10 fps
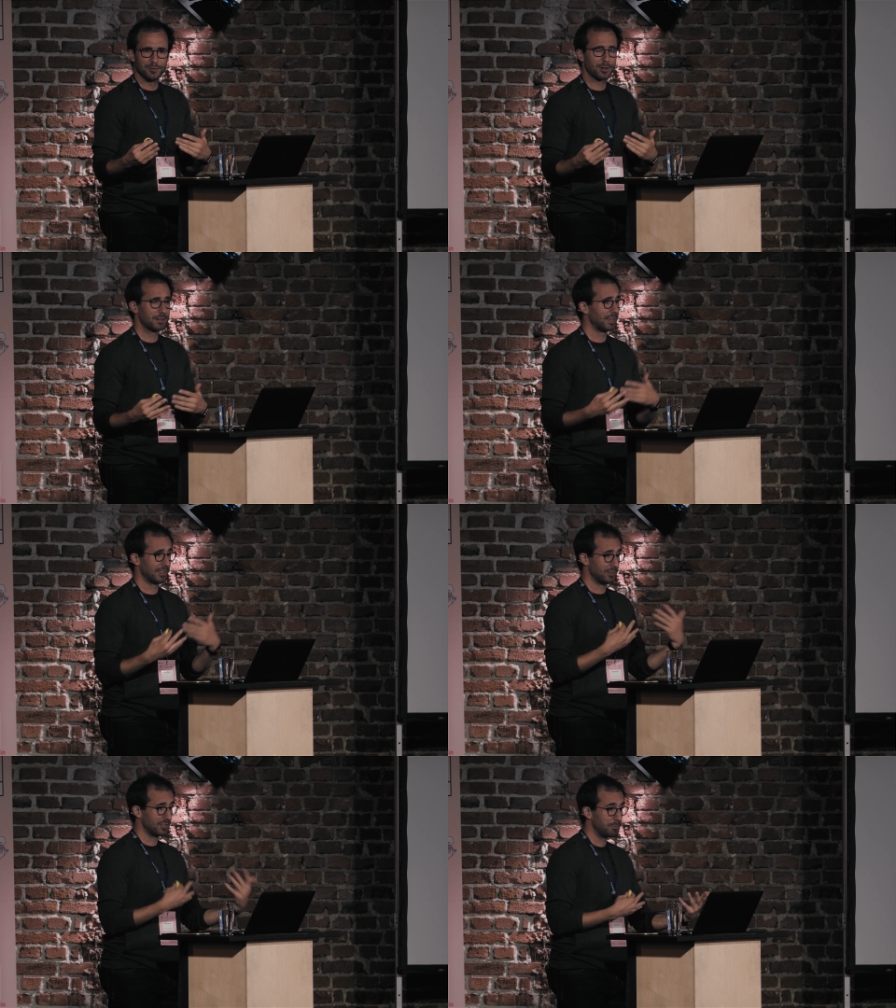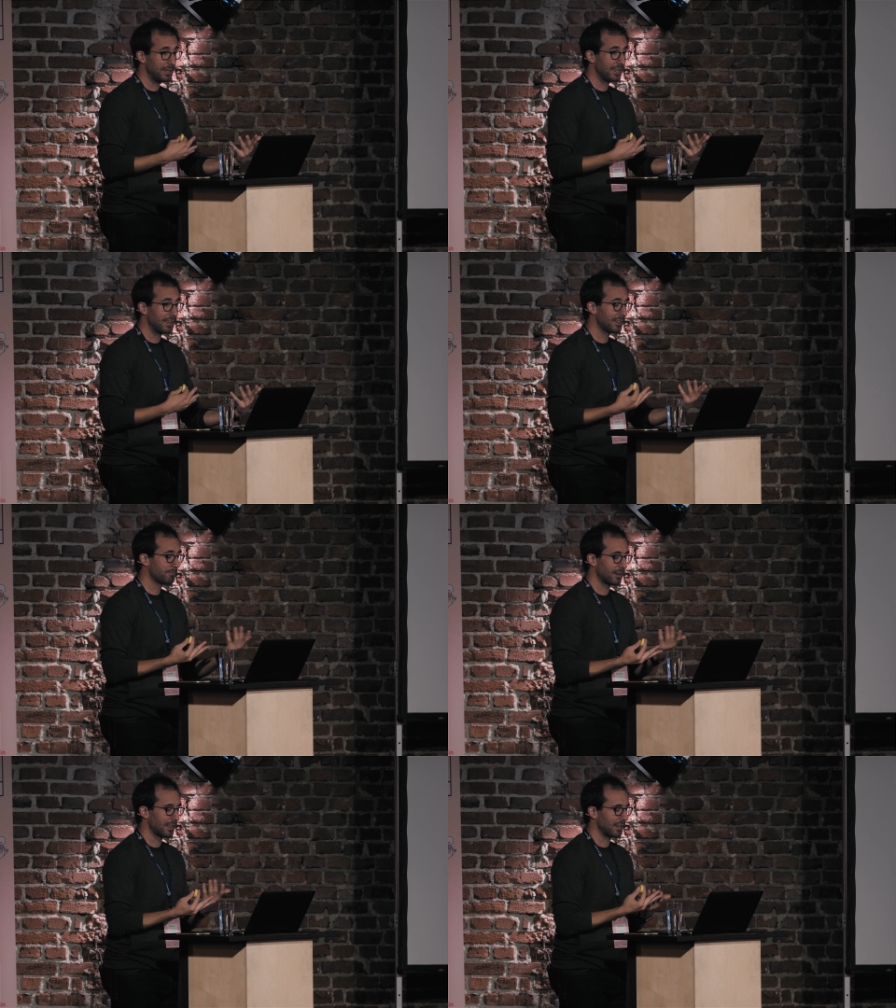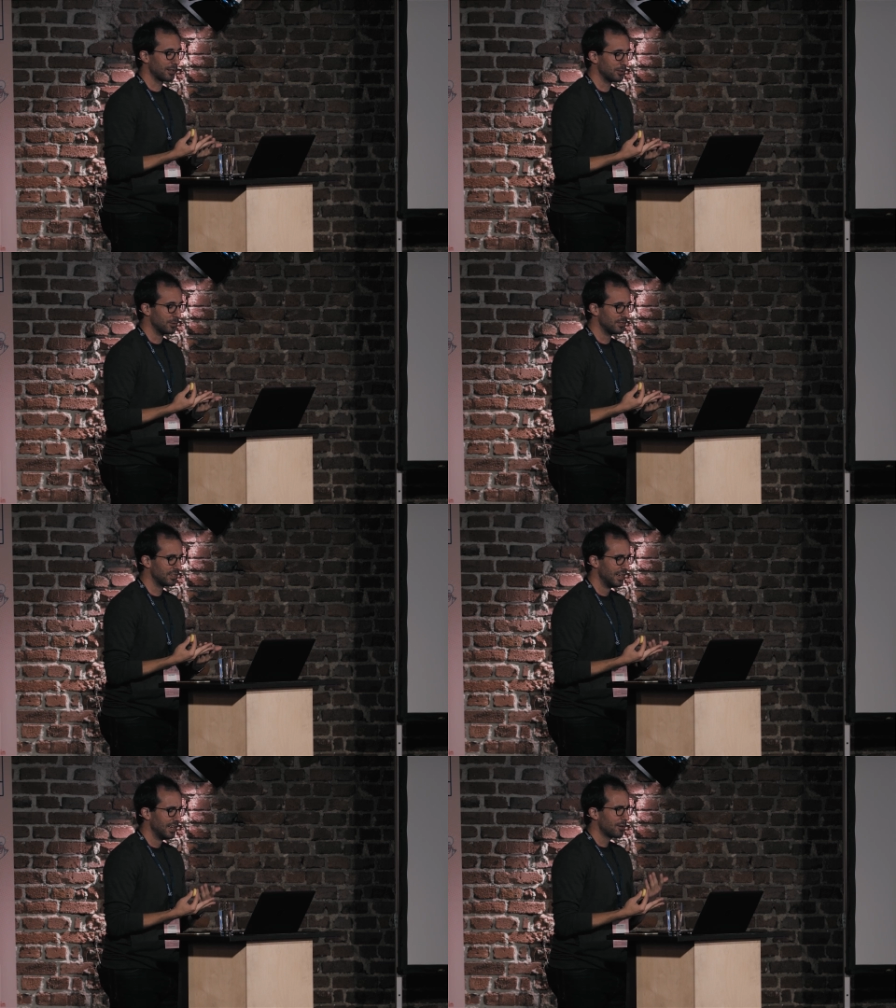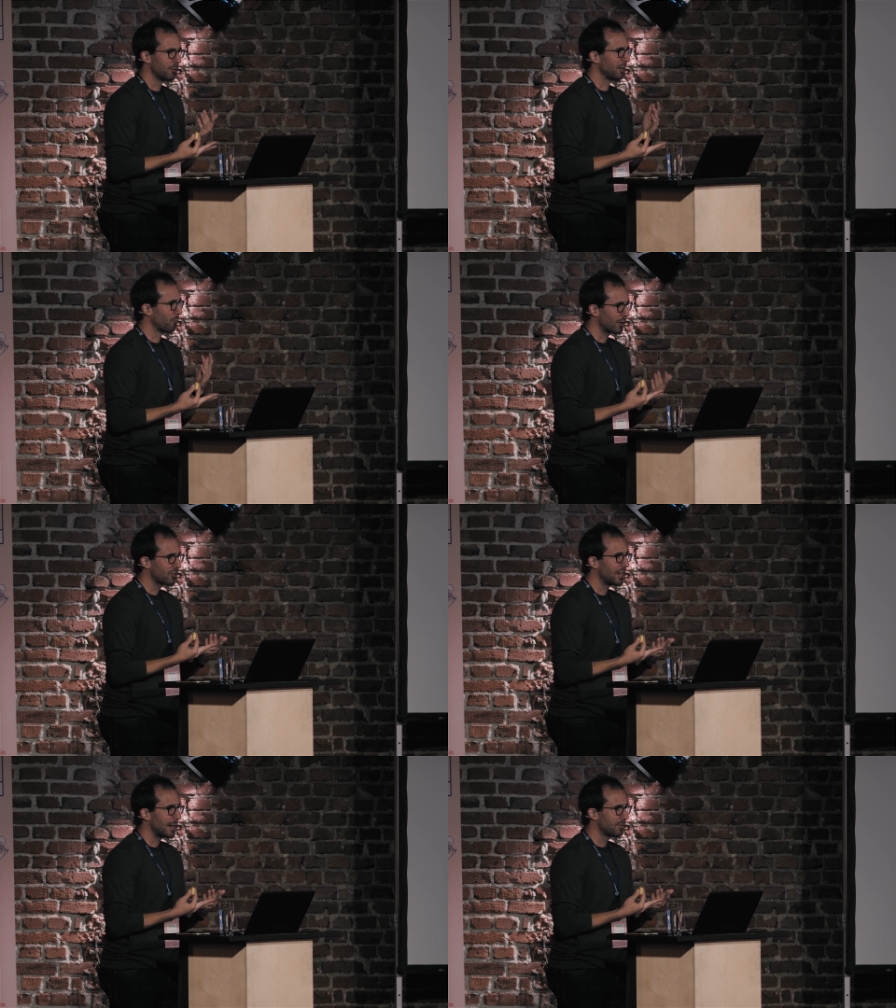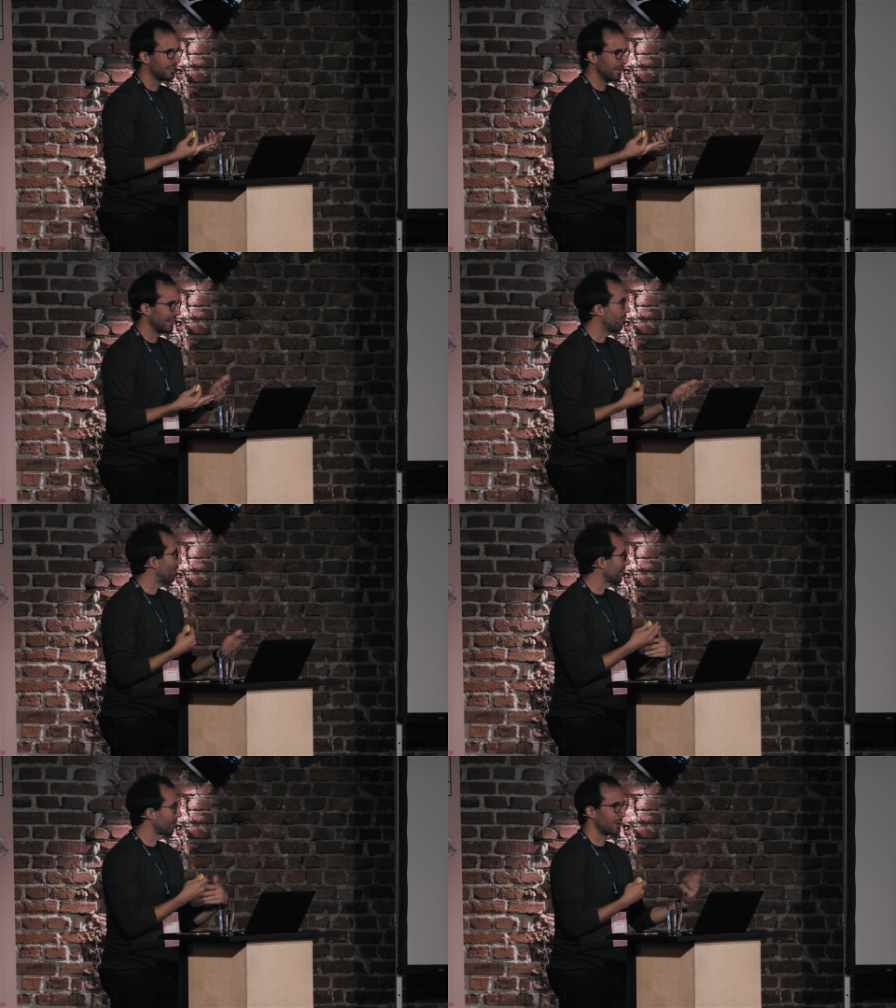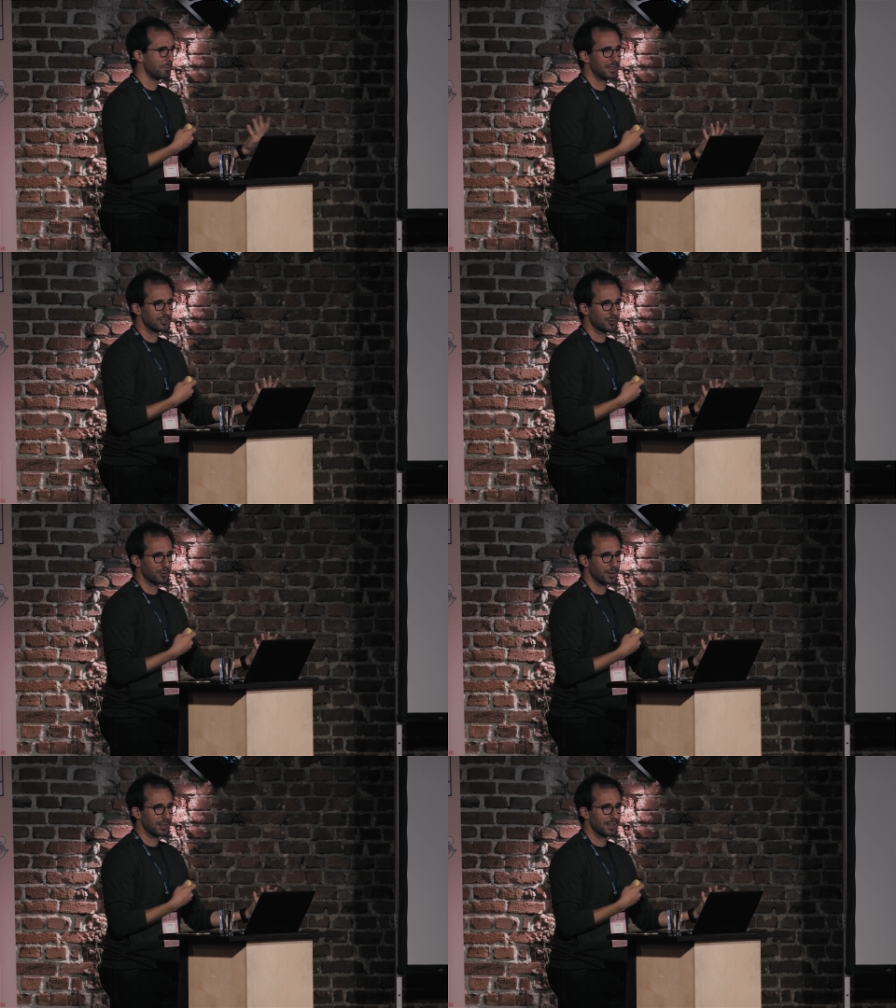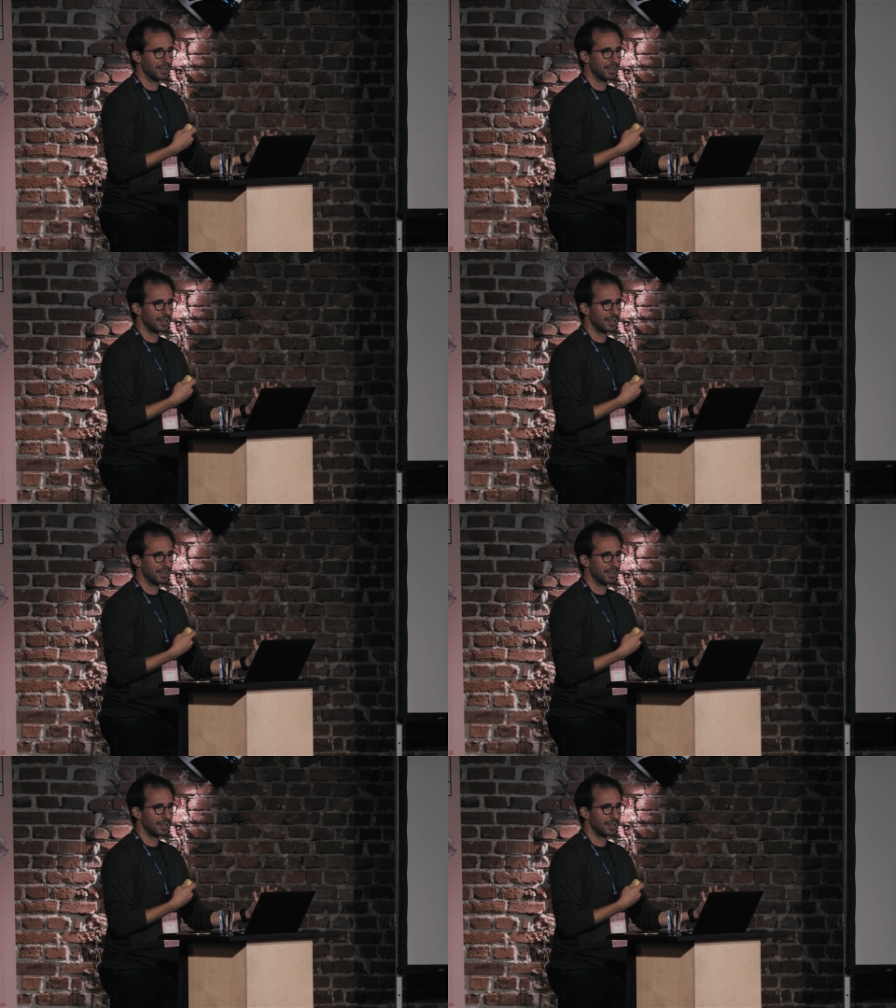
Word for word: Part of that includes speaking. Part of that includes running workshops and being a one-on-one mentor with